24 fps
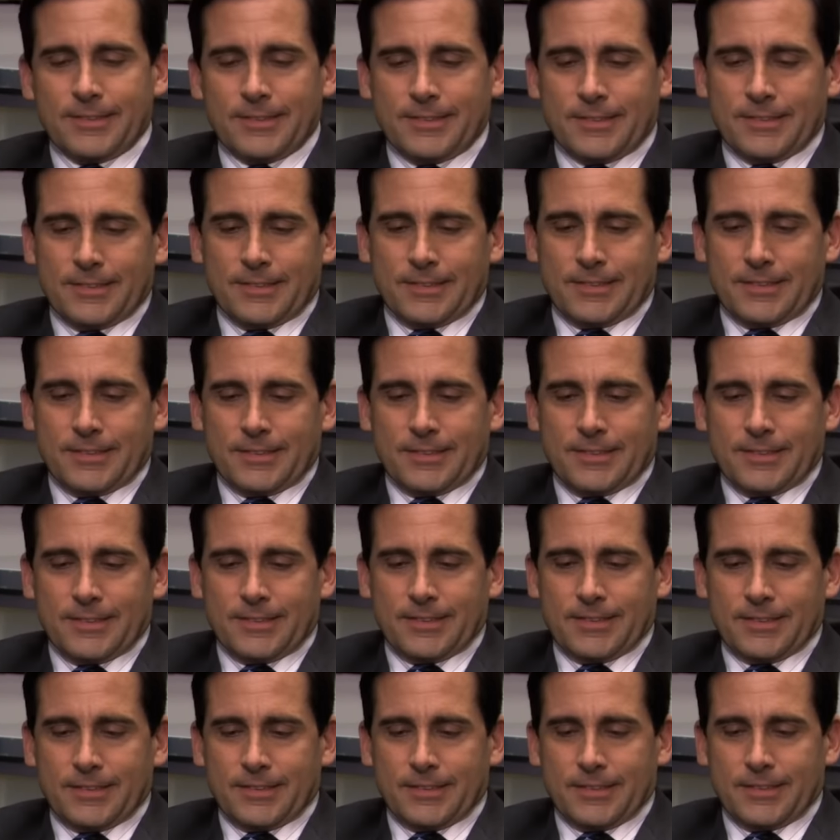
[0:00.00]

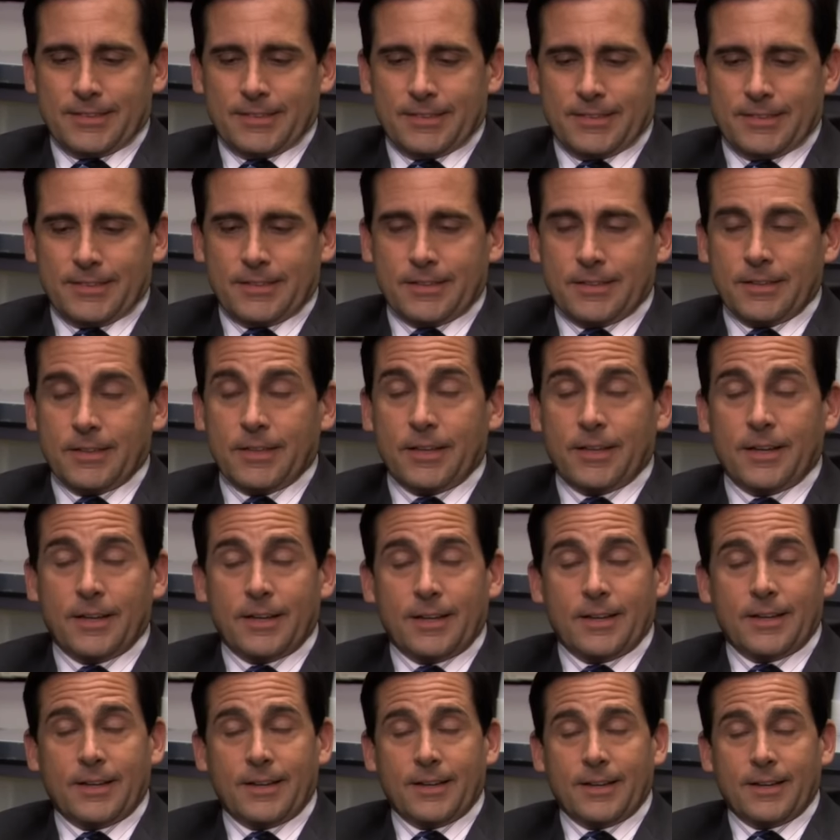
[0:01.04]

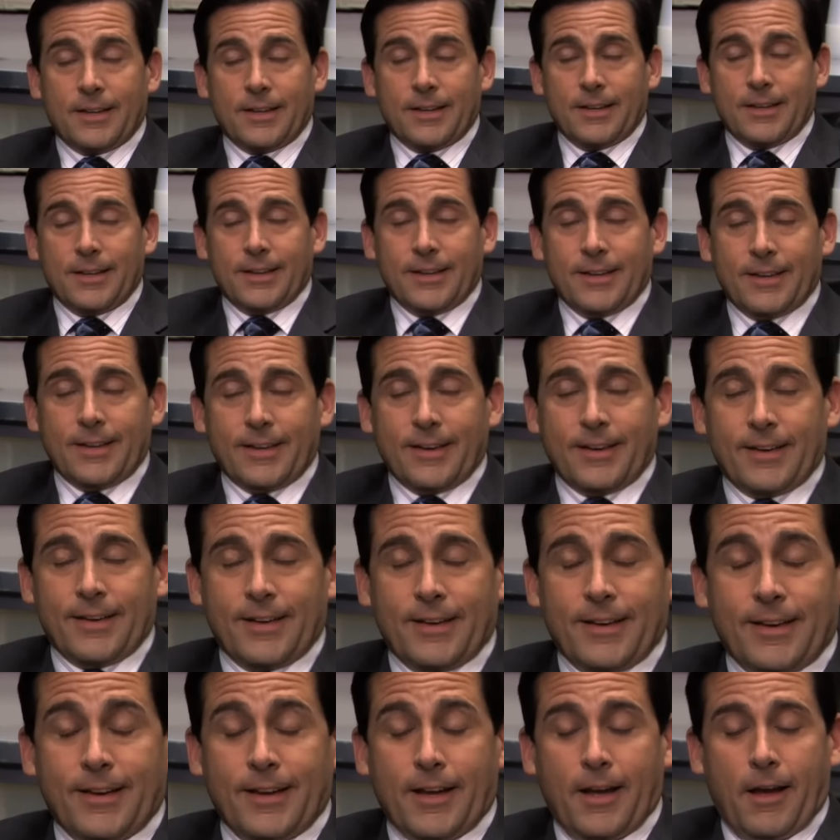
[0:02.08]

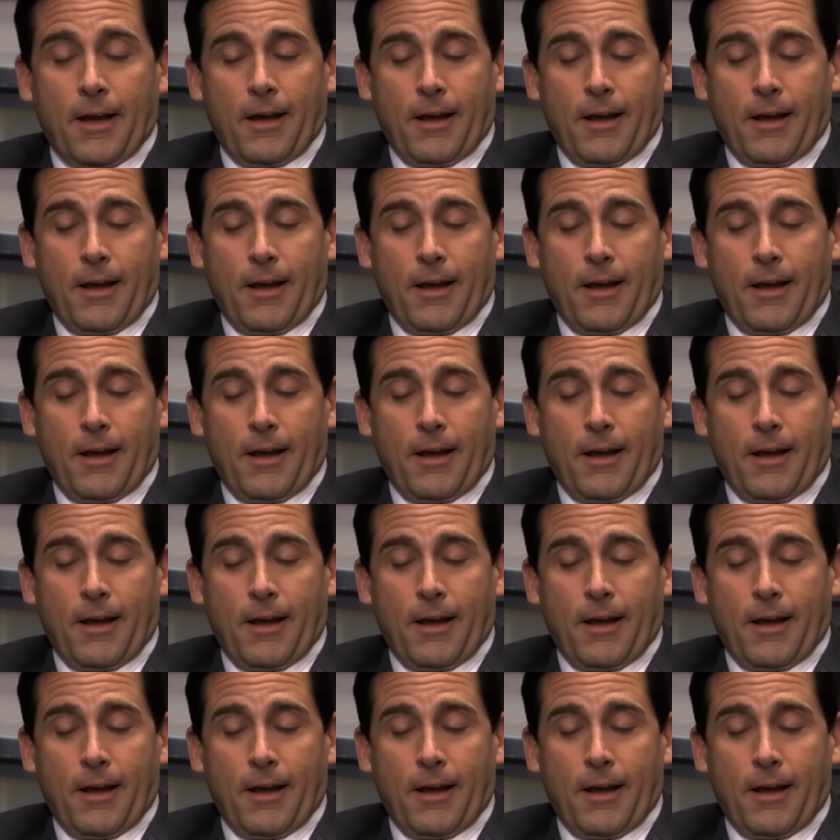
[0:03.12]
Nobody speaks.